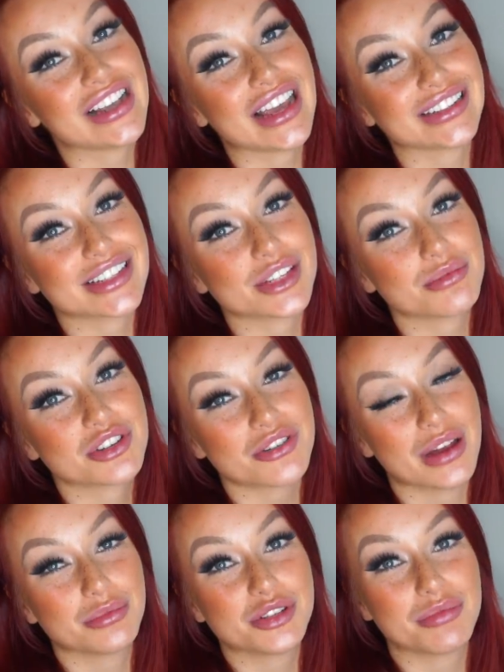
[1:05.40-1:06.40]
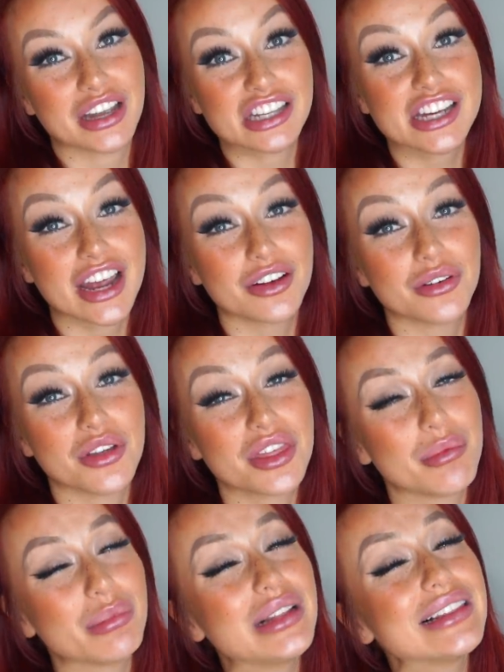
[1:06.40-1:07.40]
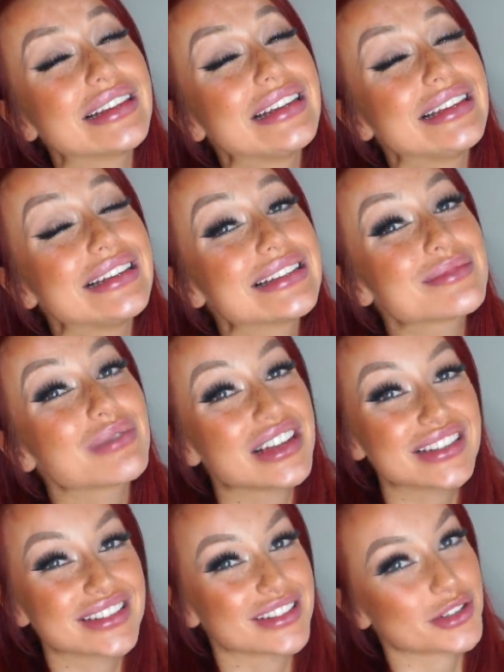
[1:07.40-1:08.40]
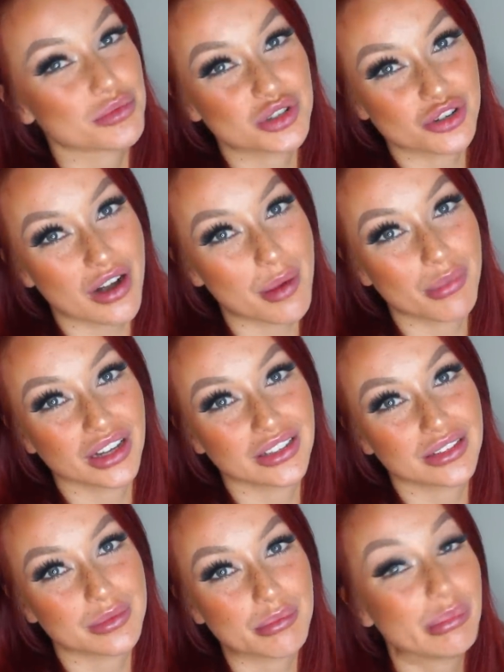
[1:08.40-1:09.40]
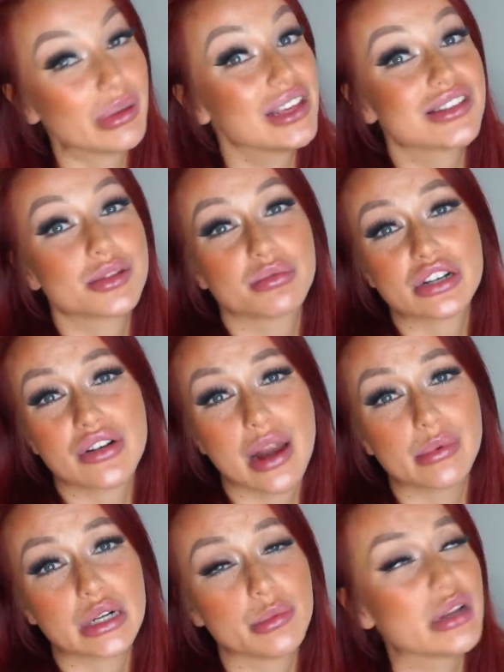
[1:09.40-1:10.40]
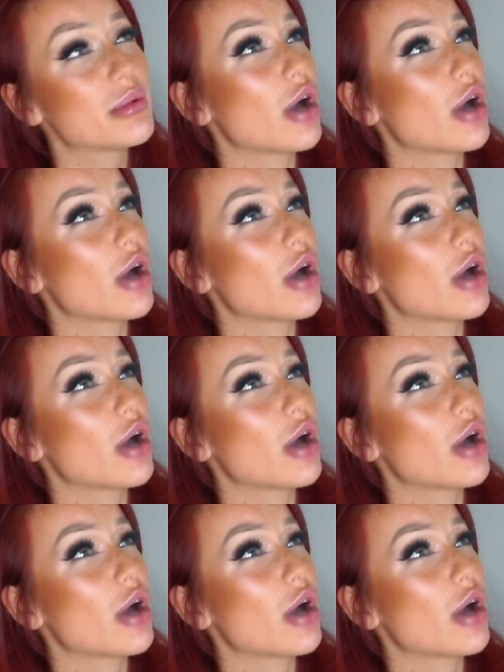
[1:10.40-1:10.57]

yet subscribed to my channel, then please press the subscribe button, be a subscriber, be a